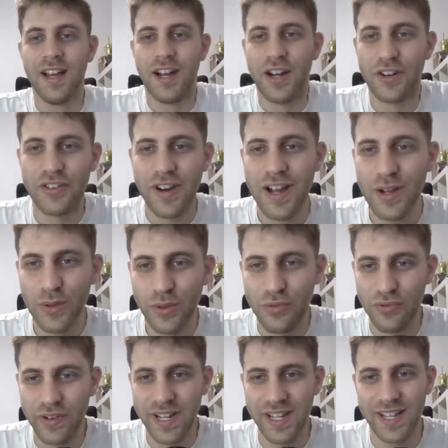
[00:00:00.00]
Round
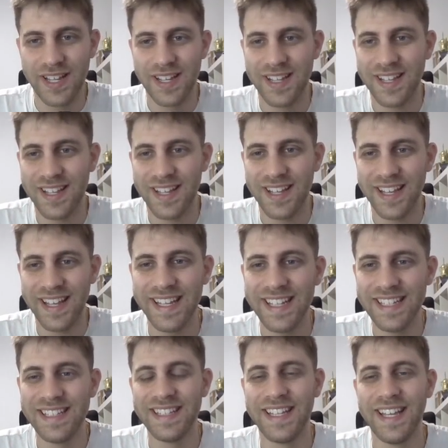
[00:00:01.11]
three
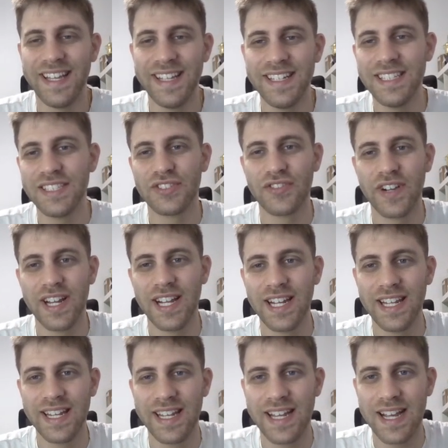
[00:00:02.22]
in the
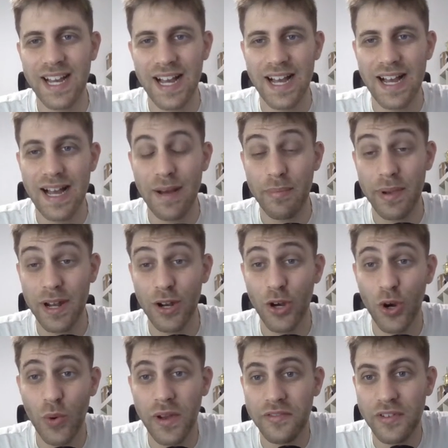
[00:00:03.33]
Israeli Cup.
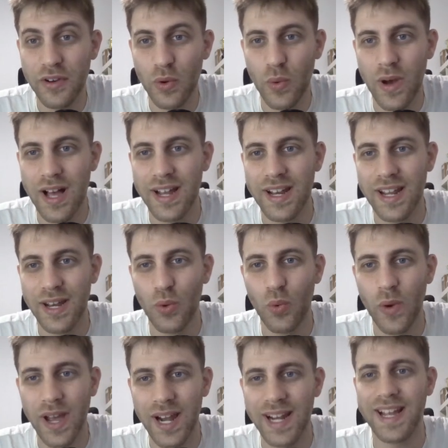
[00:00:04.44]
Hello everyone and
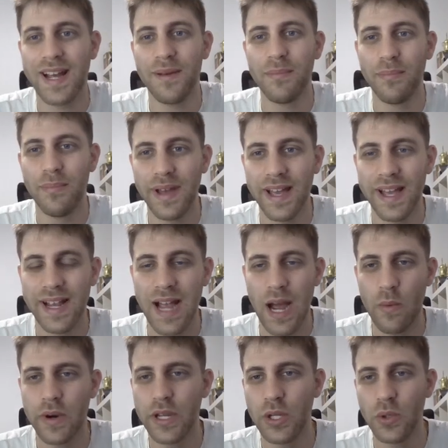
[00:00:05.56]
welcome back. How
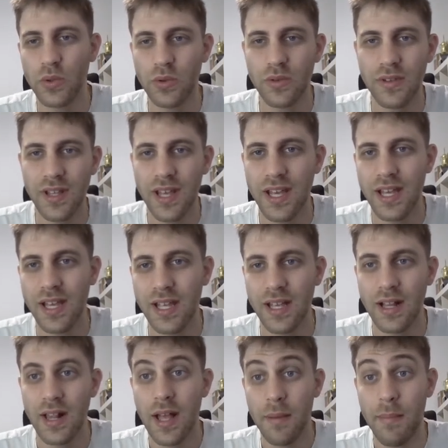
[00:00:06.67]
are you today?
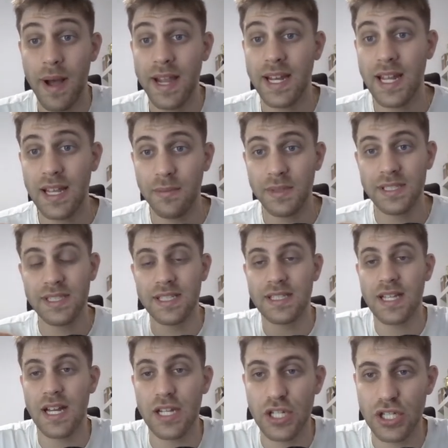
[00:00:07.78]
My name is
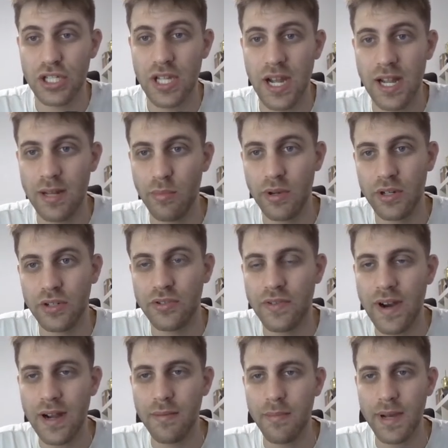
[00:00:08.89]
Nitzan Steinberg,
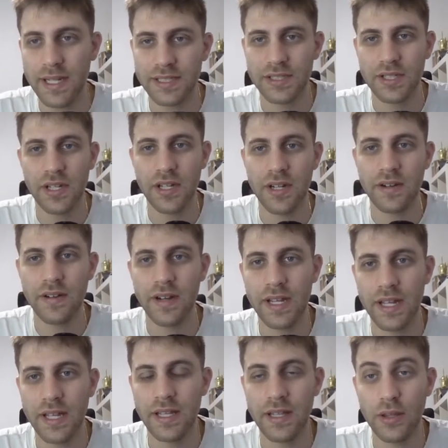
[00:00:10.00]
Grandmaster,
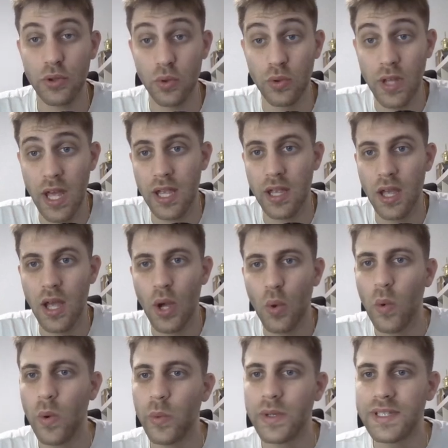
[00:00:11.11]
and today
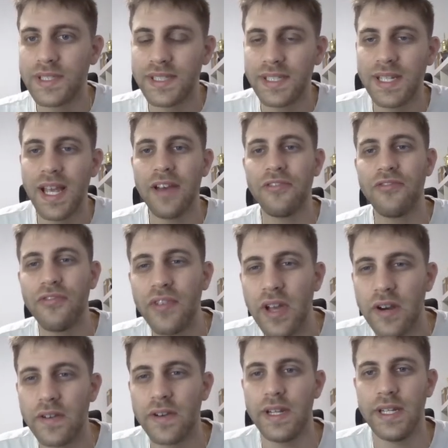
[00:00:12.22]
we will see a
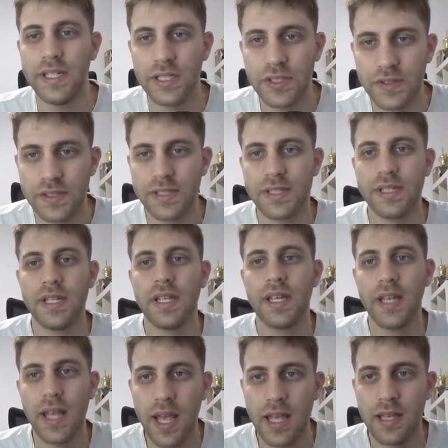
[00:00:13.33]
very
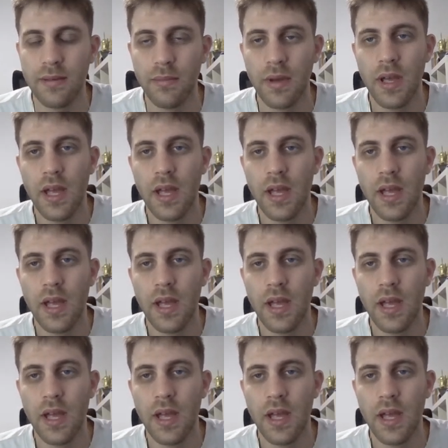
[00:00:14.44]
interesting game.